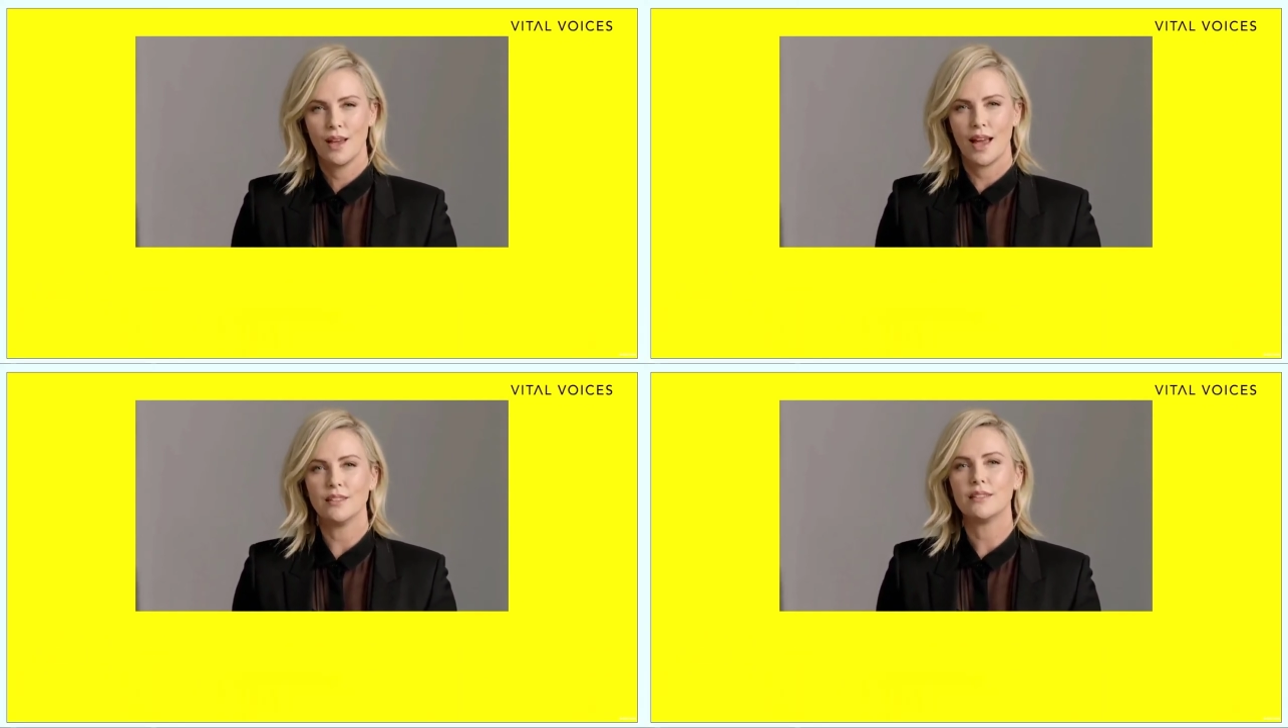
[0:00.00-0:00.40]

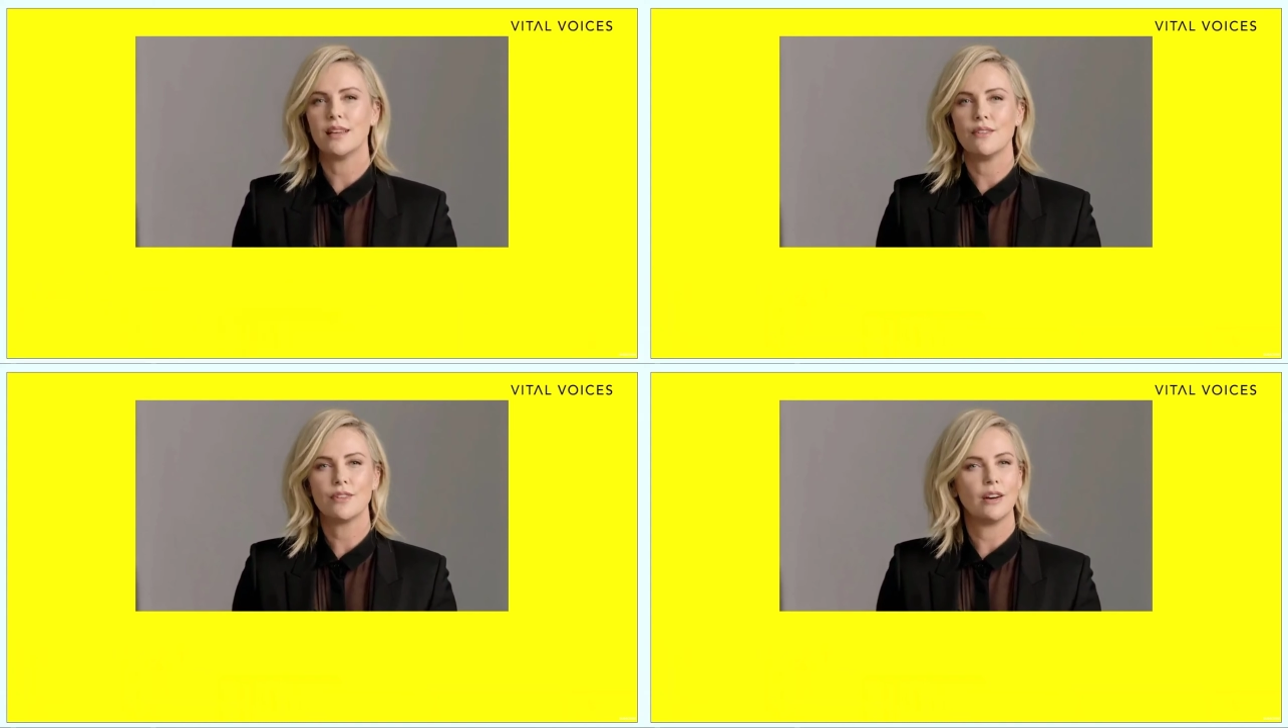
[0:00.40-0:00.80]
and
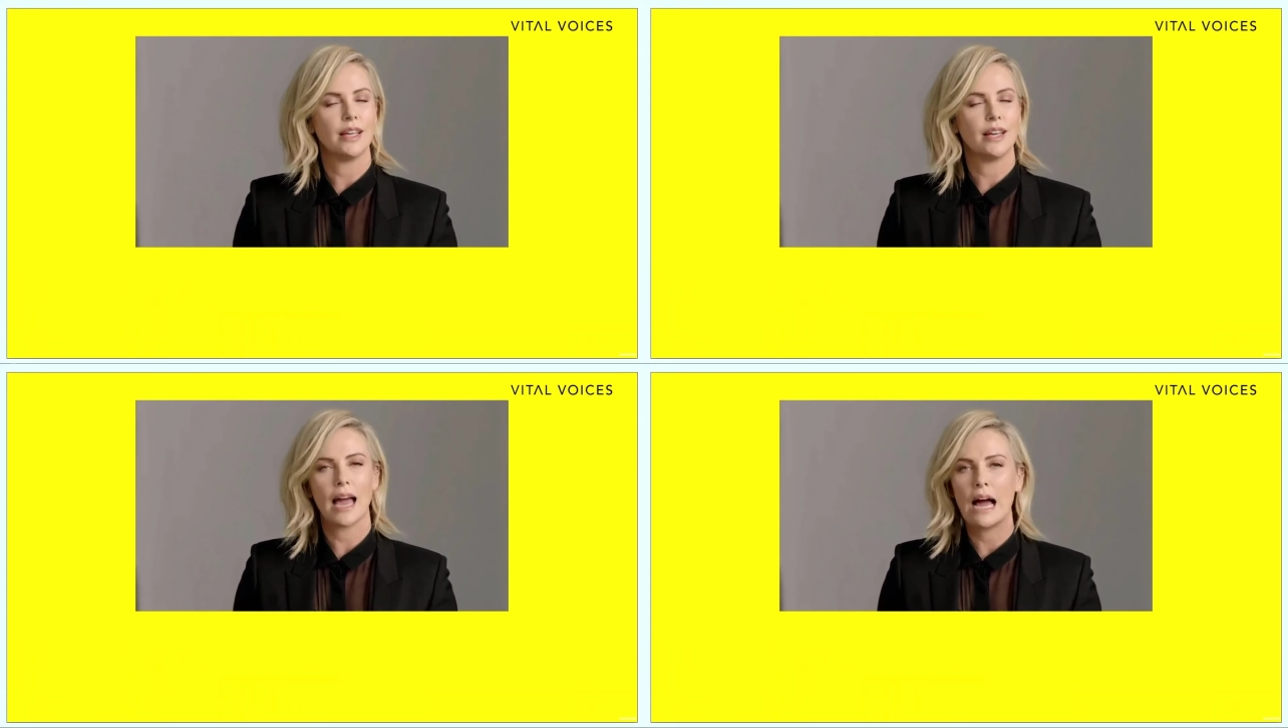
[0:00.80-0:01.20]

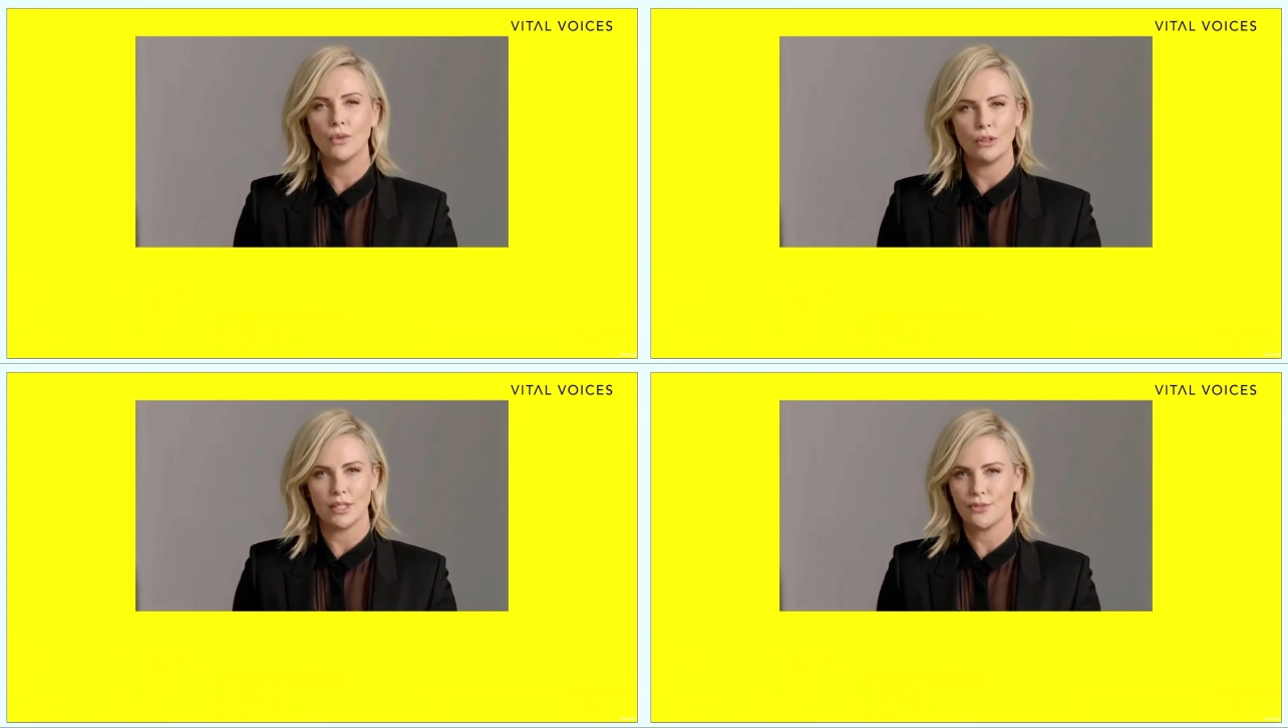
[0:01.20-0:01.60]
safeguarding
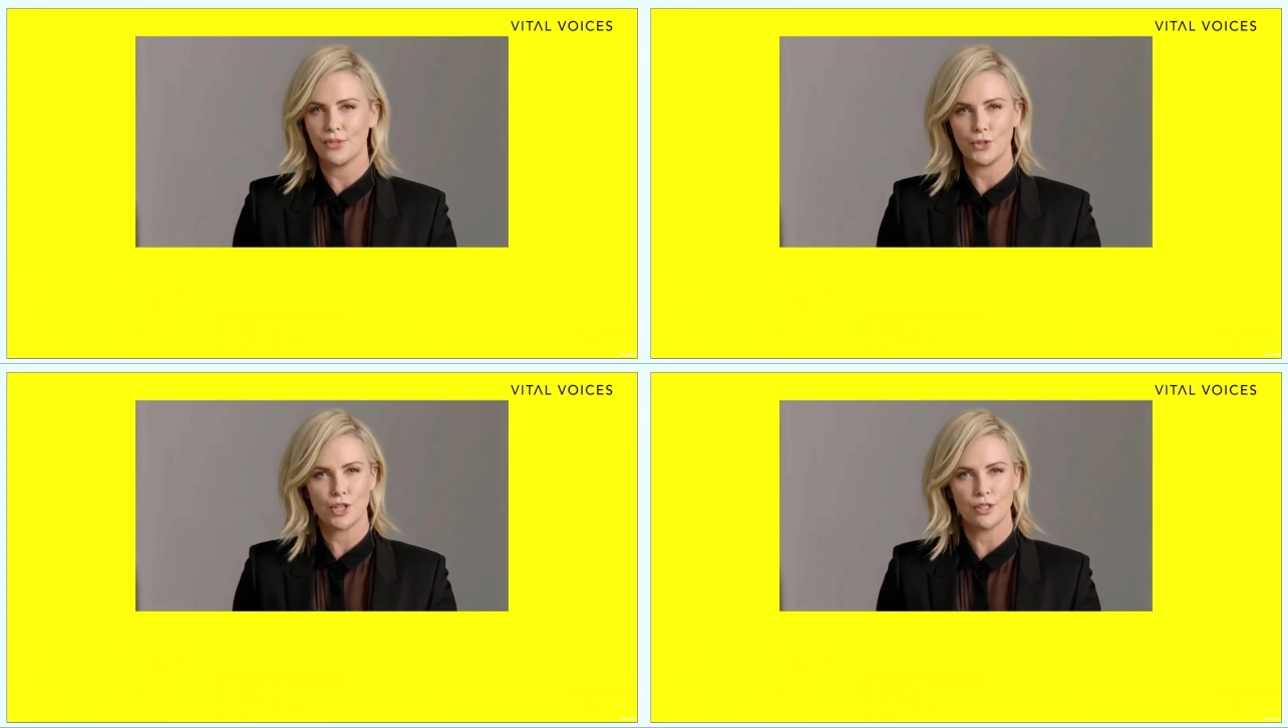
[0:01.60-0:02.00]
countless
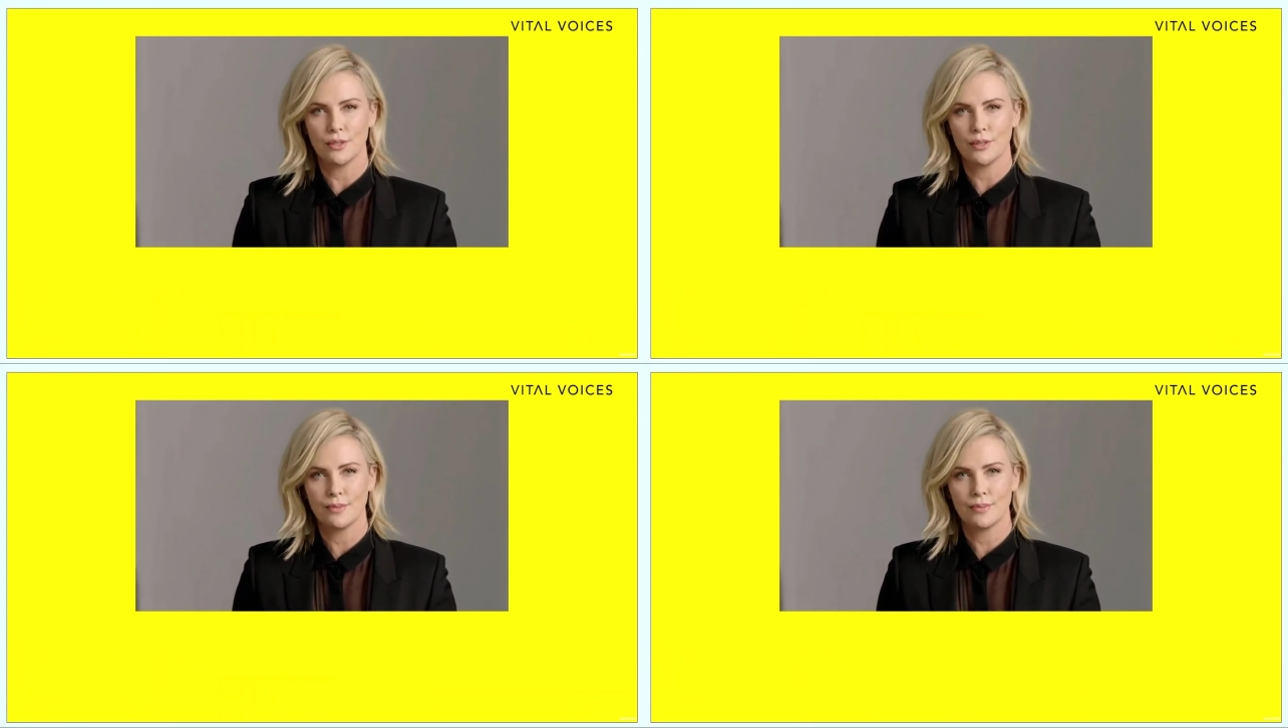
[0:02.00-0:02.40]
futures.